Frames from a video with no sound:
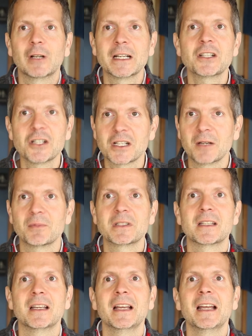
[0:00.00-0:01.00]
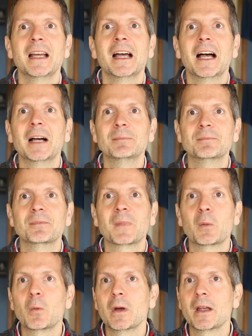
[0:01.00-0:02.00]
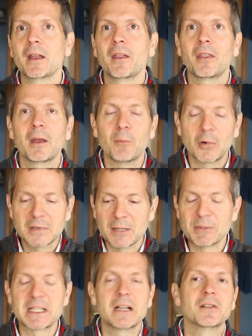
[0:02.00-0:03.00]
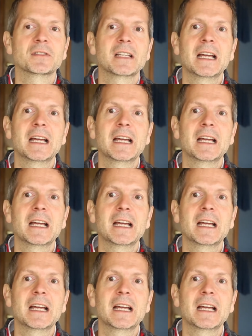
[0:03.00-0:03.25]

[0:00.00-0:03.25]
relationships, with amongst themselves